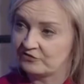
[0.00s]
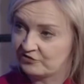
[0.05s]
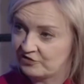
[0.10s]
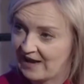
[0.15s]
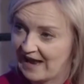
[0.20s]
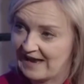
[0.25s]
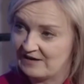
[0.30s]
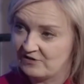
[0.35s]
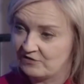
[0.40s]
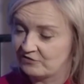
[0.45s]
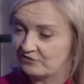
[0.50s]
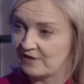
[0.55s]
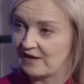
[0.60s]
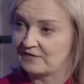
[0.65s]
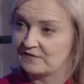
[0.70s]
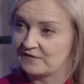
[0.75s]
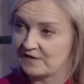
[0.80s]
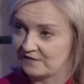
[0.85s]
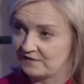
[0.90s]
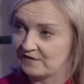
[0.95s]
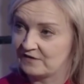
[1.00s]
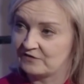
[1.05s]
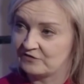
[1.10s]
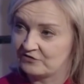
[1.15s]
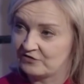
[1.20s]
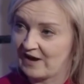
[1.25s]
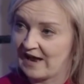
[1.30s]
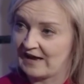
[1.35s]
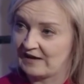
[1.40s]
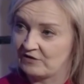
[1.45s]
Can Britain
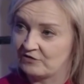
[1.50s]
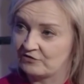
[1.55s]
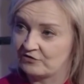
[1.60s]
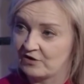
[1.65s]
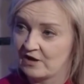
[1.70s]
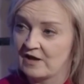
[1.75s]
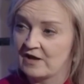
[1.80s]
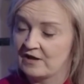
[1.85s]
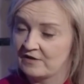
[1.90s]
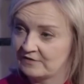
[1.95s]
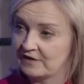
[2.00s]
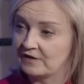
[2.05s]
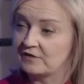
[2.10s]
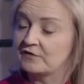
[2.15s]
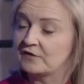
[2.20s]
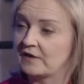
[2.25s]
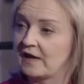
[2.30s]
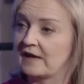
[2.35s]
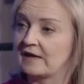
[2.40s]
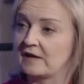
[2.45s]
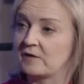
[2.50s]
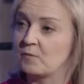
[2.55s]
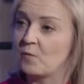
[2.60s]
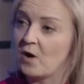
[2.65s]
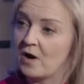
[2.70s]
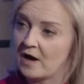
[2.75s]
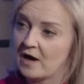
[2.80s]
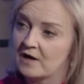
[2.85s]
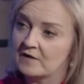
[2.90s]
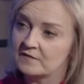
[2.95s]
reverse its decline?
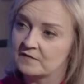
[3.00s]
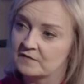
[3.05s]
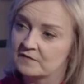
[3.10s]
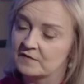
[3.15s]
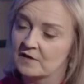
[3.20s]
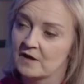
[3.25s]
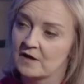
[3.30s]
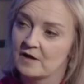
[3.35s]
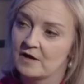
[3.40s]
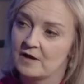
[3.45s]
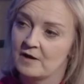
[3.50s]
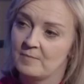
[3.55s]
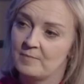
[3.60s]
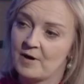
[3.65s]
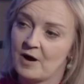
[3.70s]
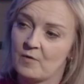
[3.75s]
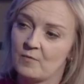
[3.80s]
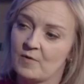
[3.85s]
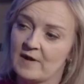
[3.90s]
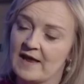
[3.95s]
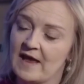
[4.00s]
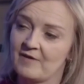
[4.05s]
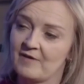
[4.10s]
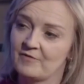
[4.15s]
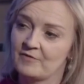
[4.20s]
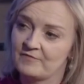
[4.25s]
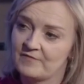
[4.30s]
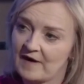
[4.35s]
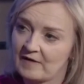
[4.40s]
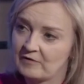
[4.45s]
In this
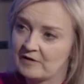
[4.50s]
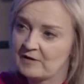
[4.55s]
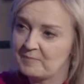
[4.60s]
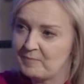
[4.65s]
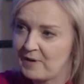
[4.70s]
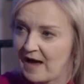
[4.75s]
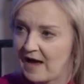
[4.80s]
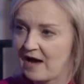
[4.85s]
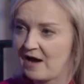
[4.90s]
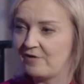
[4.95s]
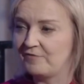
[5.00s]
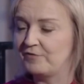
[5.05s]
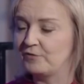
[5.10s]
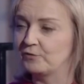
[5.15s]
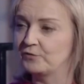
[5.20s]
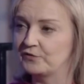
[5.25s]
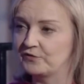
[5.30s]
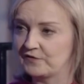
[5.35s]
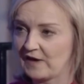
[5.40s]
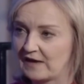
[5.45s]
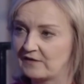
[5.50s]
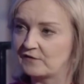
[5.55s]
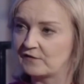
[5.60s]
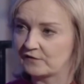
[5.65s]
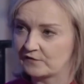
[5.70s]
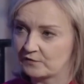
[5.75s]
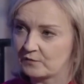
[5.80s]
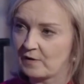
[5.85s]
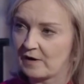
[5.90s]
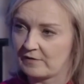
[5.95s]
exclusive sit-down,
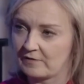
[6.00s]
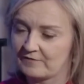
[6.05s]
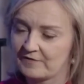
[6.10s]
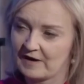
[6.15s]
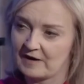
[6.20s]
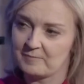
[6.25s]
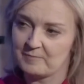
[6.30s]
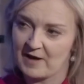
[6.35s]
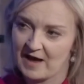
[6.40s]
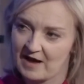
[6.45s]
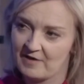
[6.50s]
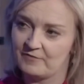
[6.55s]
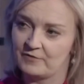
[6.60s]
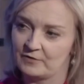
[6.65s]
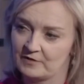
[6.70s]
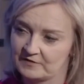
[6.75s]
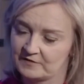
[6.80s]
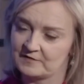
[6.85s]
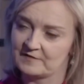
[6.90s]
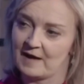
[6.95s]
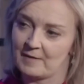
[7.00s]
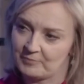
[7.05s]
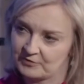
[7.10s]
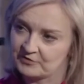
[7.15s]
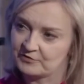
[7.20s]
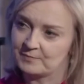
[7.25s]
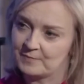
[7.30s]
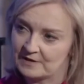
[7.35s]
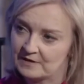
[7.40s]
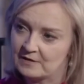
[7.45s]
Liz Truss joins Dave
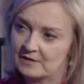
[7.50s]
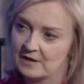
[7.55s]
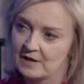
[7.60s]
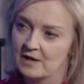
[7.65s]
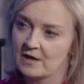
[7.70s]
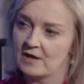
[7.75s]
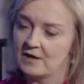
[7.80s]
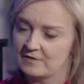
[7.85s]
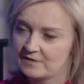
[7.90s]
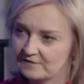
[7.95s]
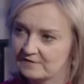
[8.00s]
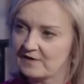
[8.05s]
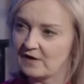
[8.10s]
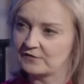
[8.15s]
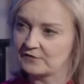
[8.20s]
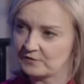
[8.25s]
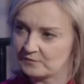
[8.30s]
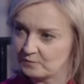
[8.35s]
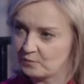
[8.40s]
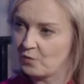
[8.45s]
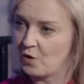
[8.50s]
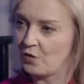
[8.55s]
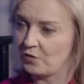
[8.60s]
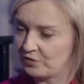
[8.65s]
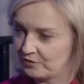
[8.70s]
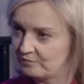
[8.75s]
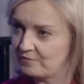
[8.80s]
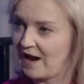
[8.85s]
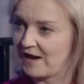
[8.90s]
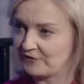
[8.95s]
Rubin to discuss the
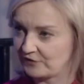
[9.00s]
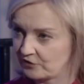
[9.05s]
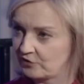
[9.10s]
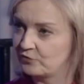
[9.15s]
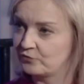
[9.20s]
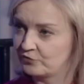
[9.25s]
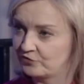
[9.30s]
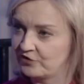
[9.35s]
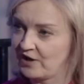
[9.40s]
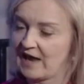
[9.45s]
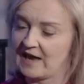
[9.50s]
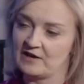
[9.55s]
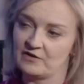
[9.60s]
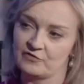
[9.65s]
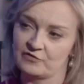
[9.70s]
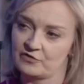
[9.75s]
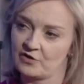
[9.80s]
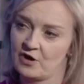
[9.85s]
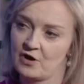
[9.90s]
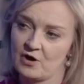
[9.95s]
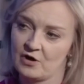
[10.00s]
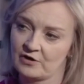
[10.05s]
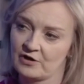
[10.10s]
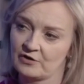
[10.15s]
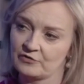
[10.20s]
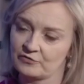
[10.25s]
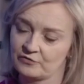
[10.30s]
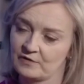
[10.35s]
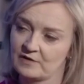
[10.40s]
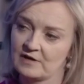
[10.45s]
bold ideas needed to shift
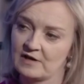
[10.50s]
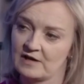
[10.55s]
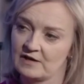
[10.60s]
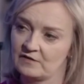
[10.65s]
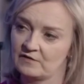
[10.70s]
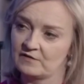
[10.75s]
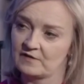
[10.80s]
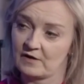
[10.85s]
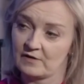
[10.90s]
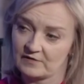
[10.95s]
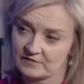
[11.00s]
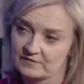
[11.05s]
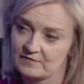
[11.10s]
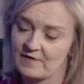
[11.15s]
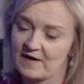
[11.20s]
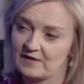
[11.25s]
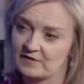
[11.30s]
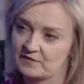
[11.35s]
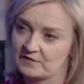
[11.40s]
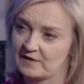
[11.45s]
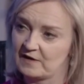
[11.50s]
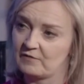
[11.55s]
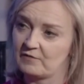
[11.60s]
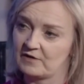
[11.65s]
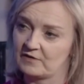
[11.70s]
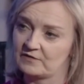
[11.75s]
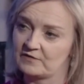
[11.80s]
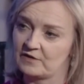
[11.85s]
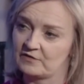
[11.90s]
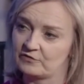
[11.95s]
Britain's future.
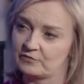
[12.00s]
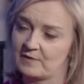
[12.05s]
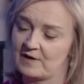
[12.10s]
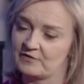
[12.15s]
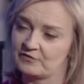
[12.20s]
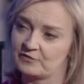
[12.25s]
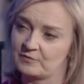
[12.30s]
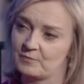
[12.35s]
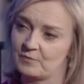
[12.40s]
In